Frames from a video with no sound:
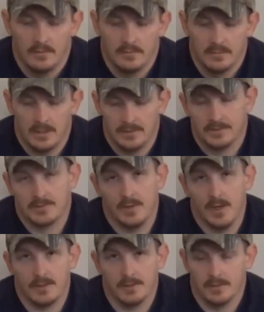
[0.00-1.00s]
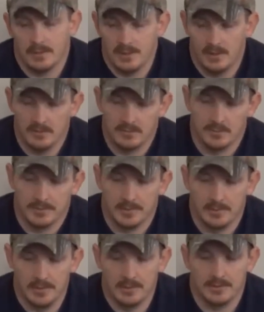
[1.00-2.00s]
Now, the striker that comes with the
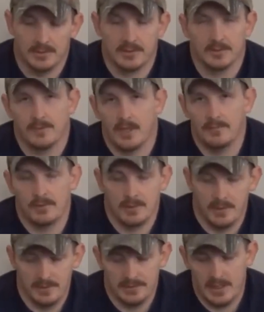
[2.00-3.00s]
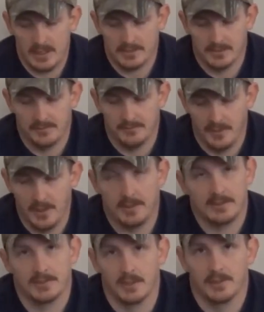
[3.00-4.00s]
Grizzly Survival Kit is actually
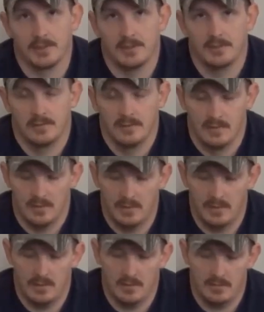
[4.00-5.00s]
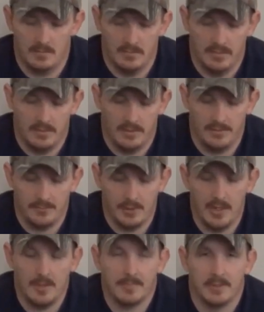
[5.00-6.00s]
very sturdy. If you
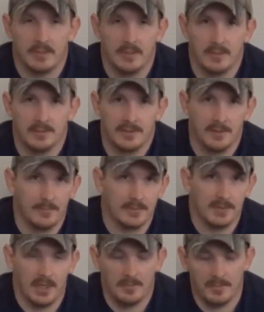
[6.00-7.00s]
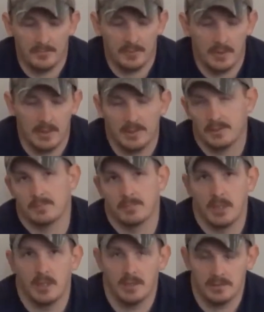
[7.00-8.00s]
happen to get a different type of rod or
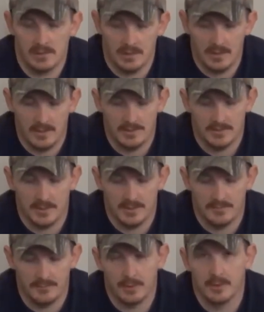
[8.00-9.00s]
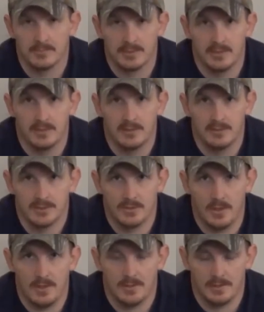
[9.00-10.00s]
block that has a flimsy
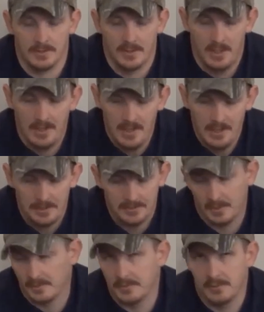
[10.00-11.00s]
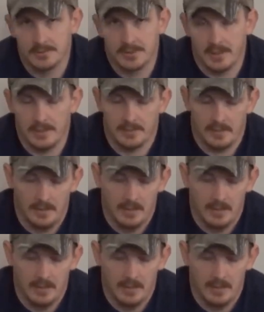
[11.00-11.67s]
striker, don't use that.